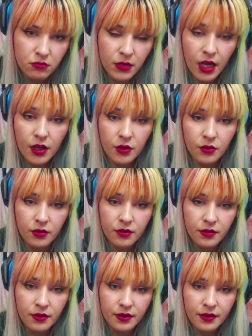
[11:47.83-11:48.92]
Oh.
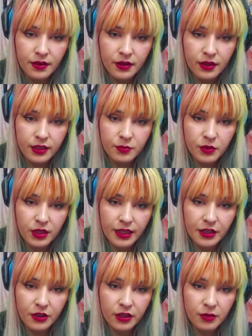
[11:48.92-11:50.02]
Let's put the letter
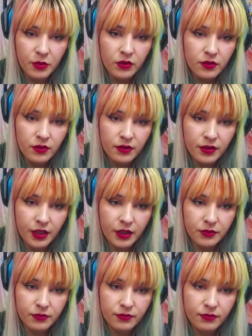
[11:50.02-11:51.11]
on the bowl? No.
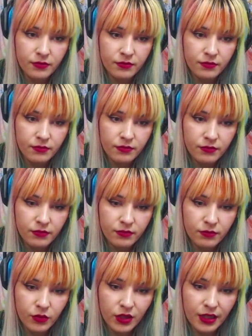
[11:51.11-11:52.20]

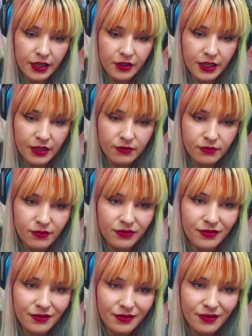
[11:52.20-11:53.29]
Put the letter down.
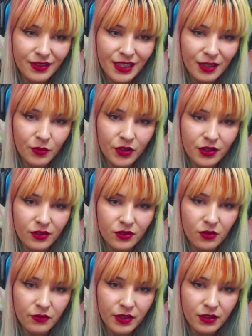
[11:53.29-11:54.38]
Put the
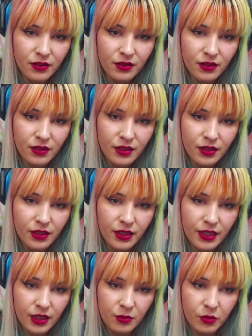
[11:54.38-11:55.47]
solvent
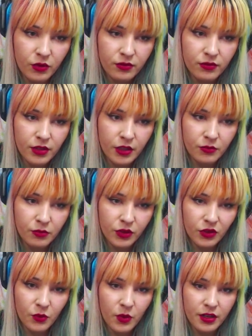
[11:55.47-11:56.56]
in the bowl. No. Put the
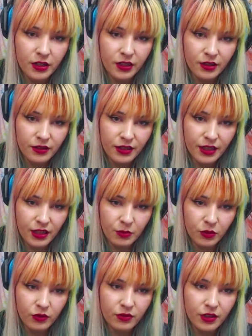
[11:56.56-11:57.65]
water in the bowl.
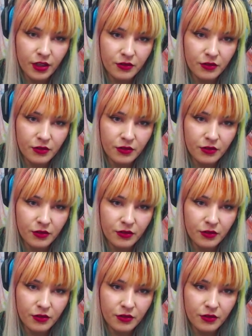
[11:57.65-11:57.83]
No.